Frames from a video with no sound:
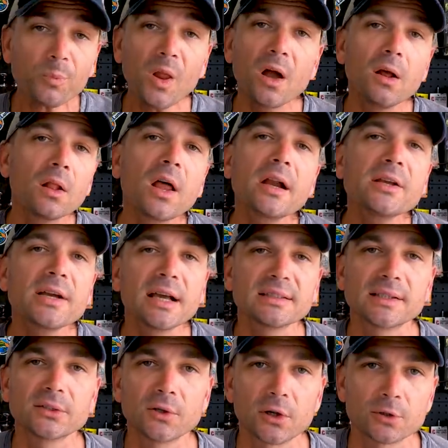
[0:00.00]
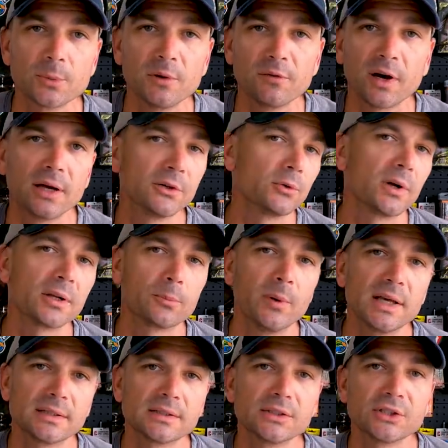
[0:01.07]
A lot of you guys that talk to me via direct
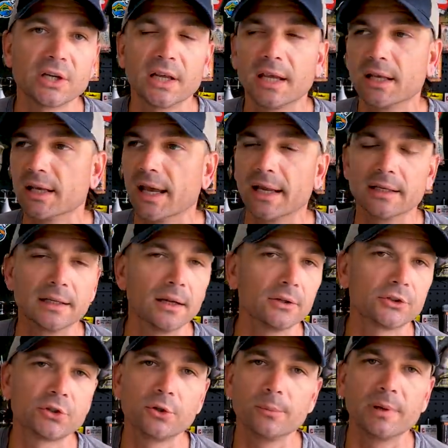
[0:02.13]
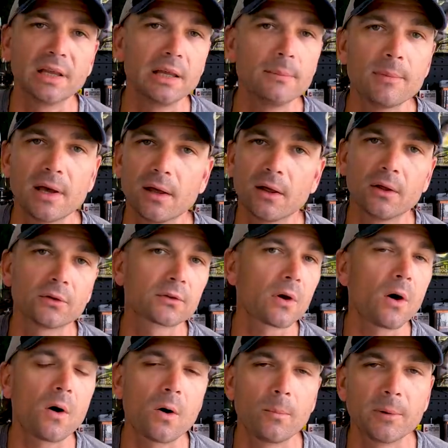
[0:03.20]
messaging and, you know, shoot me emails,
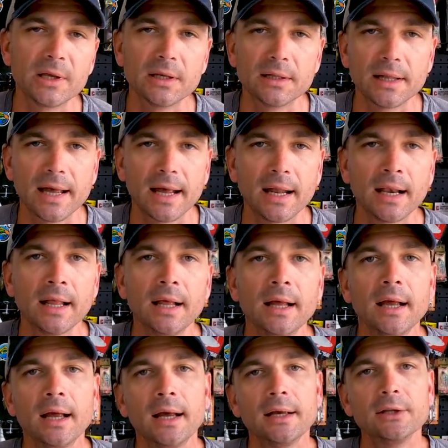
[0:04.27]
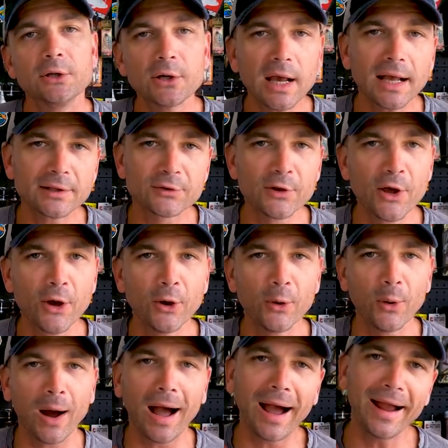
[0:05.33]
call me and that, you guys
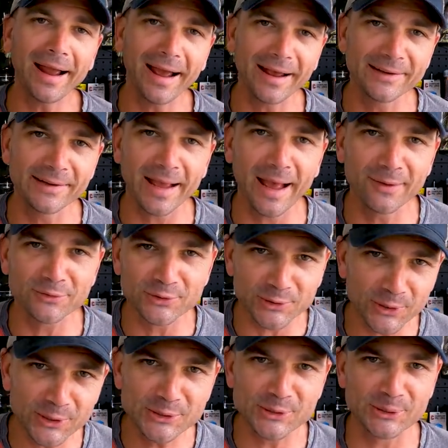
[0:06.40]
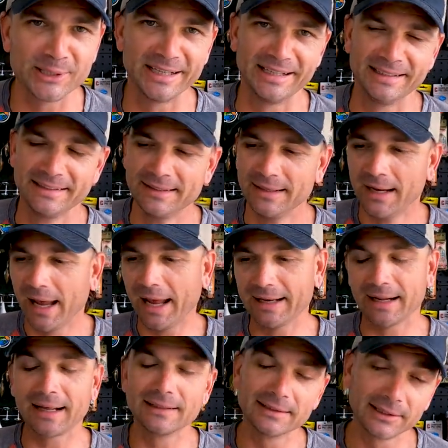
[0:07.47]
know I had to have surgery.
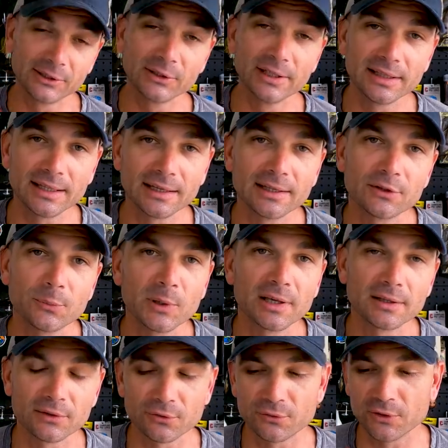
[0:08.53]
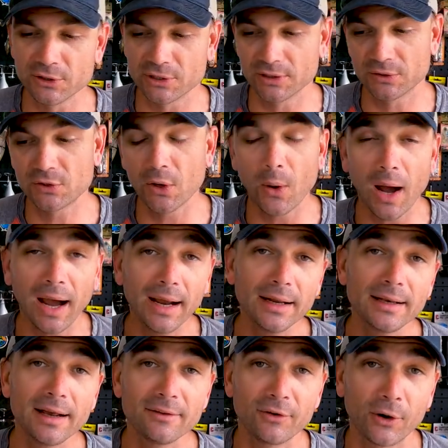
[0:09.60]
And I literally think it's because of fishing. So I
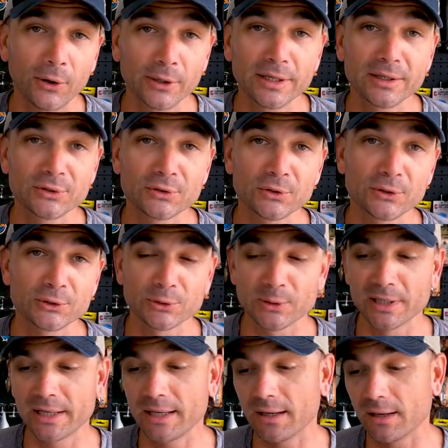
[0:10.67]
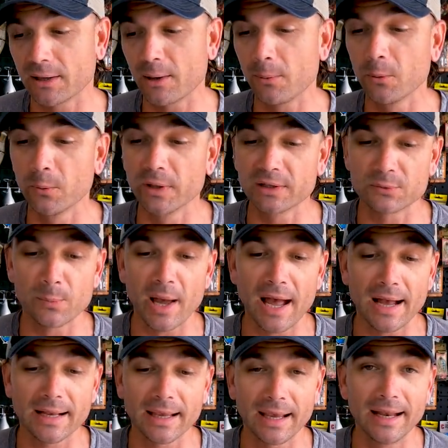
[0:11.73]
had to have hernia surgery a couple weeks
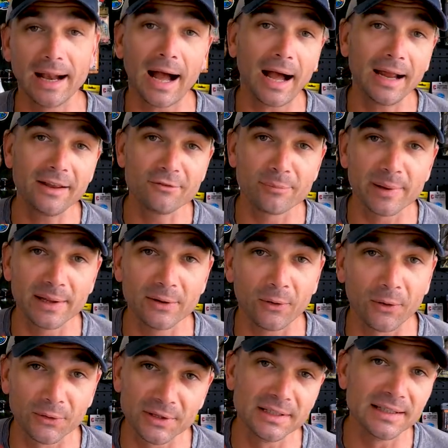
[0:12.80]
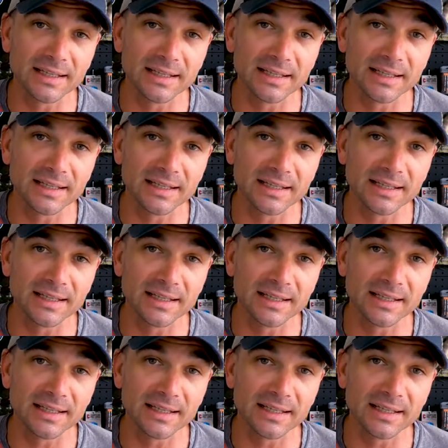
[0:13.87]
back, and I have been on the